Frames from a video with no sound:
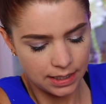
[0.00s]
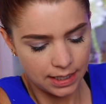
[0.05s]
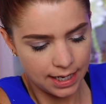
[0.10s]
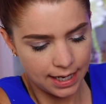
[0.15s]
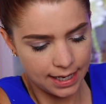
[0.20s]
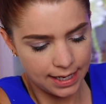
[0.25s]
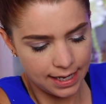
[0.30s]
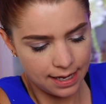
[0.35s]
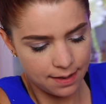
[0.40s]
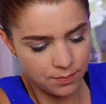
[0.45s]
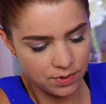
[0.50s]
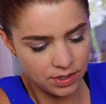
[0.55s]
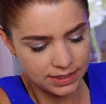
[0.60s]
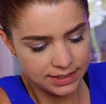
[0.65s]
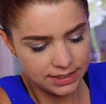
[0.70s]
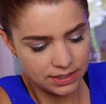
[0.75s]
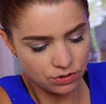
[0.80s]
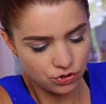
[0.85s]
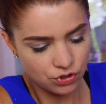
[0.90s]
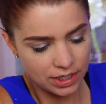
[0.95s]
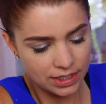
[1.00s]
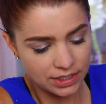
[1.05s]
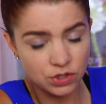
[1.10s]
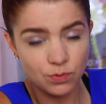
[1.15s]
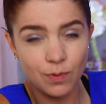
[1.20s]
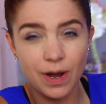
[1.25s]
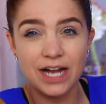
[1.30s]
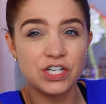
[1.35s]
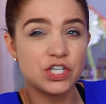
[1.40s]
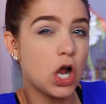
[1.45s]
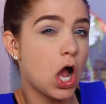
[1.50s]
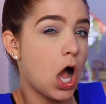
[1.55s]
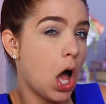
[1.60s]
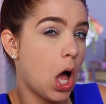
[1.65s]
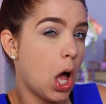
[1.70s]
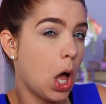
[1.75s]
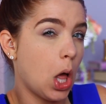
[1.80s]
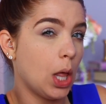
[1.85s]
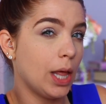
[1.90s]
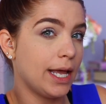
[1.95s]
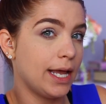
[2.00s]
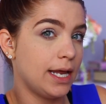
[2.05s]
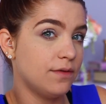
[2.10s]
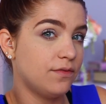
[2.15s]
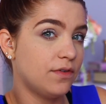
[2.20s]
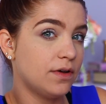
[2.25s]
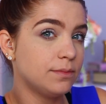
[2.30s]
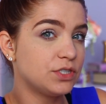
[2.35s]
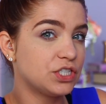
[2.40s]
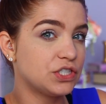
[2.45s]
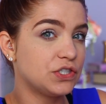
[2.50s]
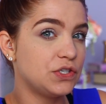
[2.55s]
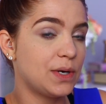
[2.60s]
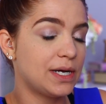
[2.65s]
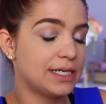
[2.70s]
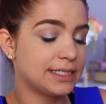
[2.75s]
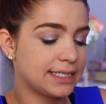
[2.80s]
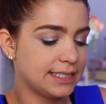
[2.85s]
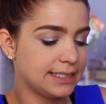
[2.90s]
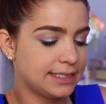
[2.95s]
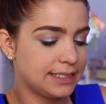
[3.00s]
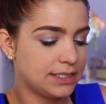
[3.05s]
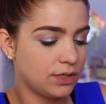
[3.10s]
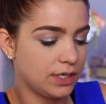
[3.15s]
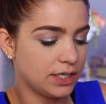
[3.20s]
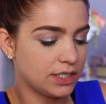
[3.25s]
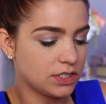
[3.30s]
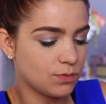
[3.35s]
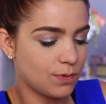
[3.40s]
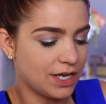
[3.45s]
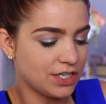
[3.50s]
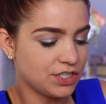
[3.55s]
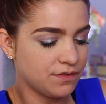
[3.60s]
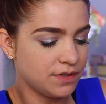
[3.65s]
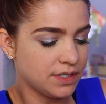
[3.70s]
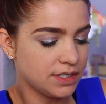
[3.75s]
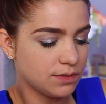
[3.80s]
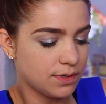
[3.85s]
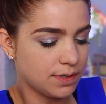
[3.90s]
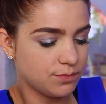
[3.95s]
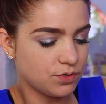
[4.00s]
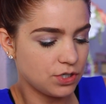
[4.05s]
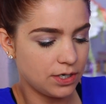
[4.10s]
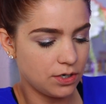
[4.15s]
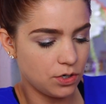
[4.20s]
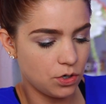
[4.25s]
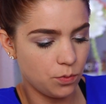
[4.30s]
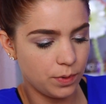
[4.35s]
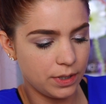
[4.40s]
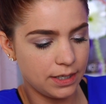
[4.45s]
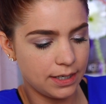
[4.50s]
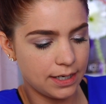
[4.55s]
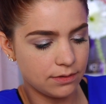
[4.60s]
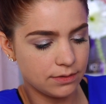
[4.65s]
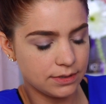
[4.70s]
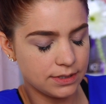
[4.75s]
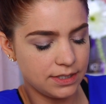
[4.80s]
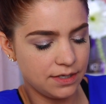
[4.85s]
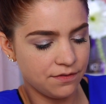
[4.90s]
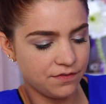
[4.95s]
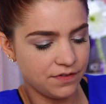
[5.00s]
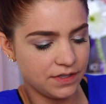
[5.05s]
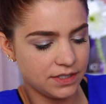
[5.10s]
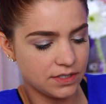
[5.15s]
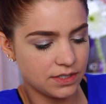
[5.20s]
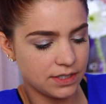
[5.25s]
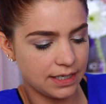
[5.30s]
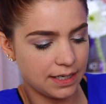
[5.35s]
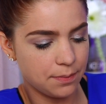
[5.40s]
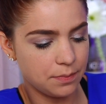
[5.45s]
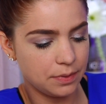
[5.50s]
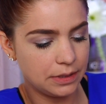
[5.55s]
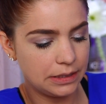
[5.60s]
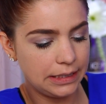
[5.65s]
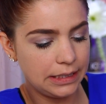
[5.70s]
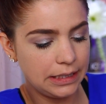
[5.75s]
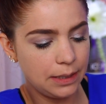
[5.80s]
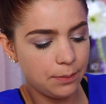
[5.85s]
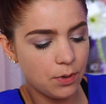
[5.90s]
I am gonna still try to swatch all eight of them just so you guys can still get a swatch of this one. I'm trying to open it now to see if it's like completely